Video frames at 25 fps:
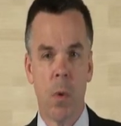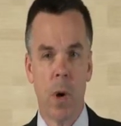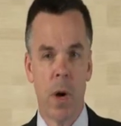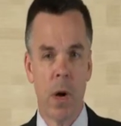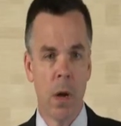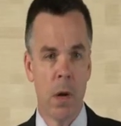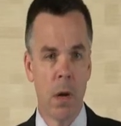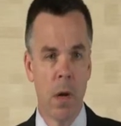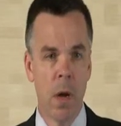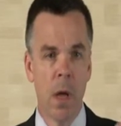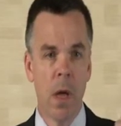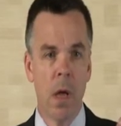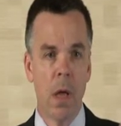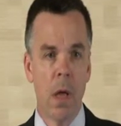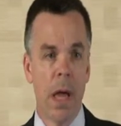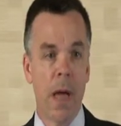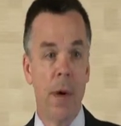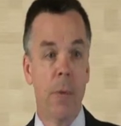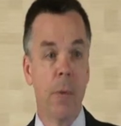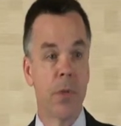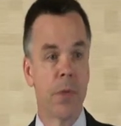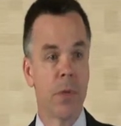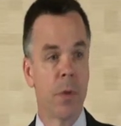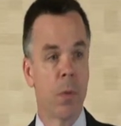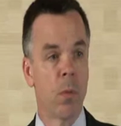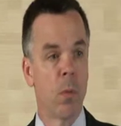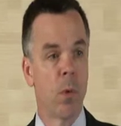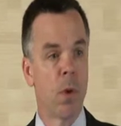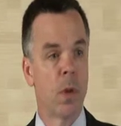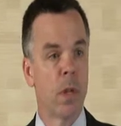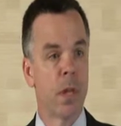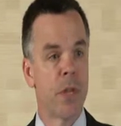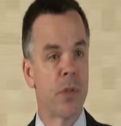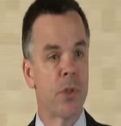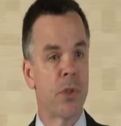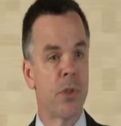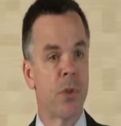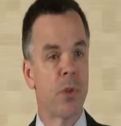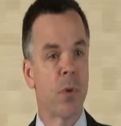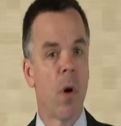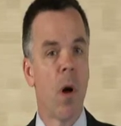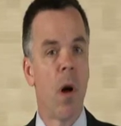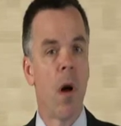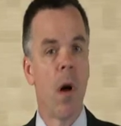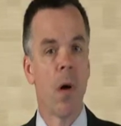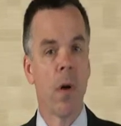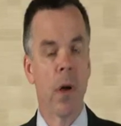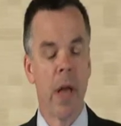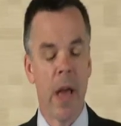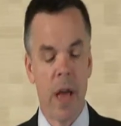where it was a really
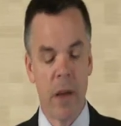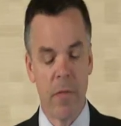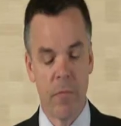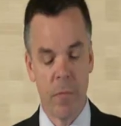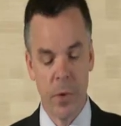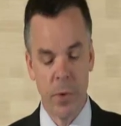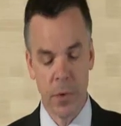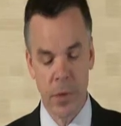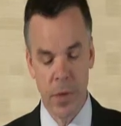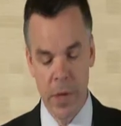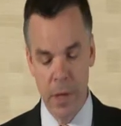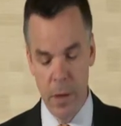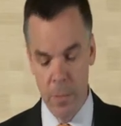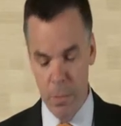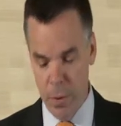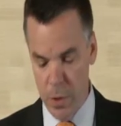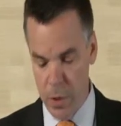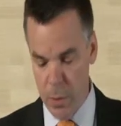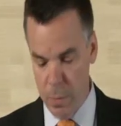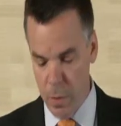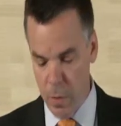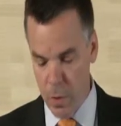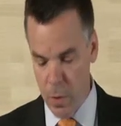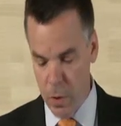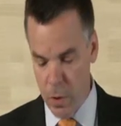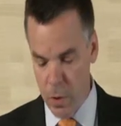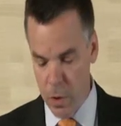strong effort to get people